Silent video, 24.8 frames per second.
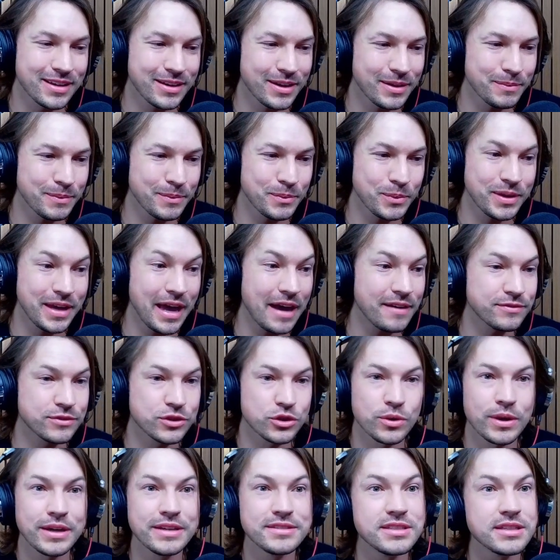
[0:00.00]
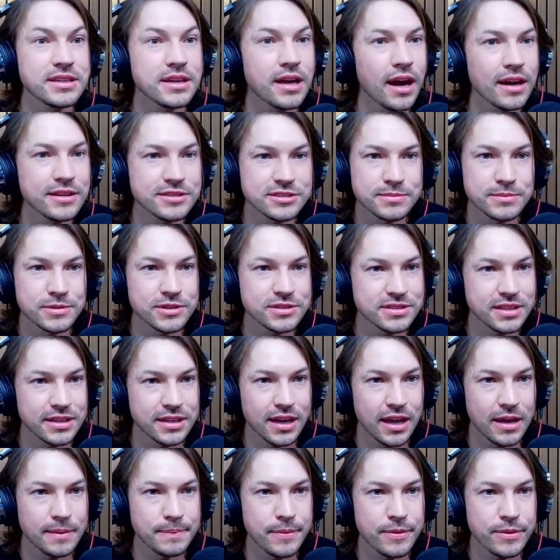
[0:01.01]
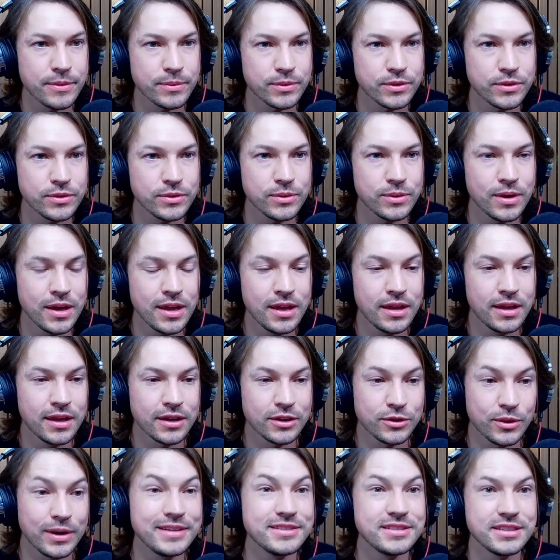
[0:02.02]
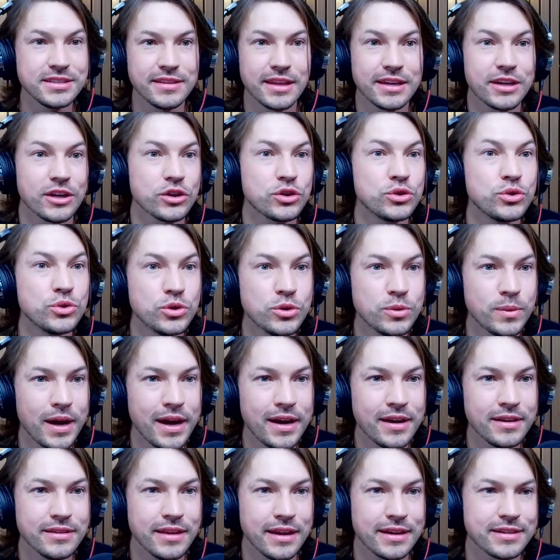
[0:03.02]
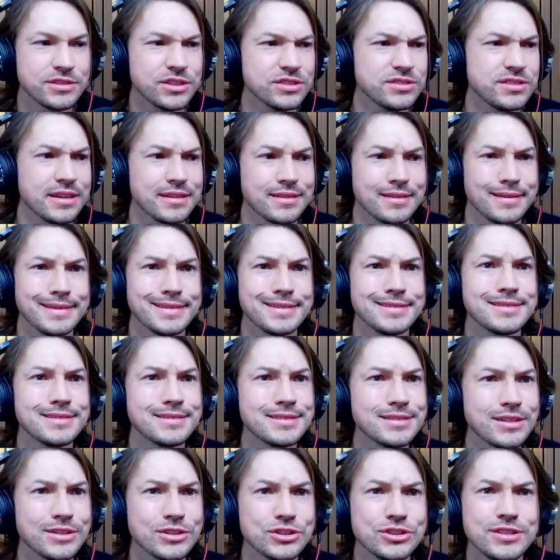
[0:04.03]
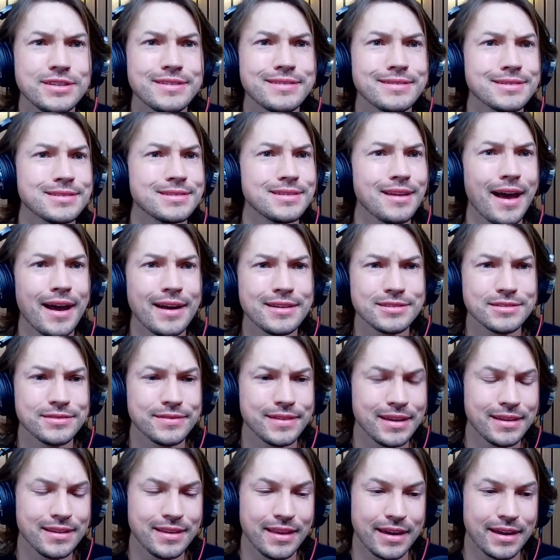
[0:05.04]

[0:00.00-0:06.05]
I mean, we have crazy customers that come through, crazy in like a cool way, like just like the sheer size of it.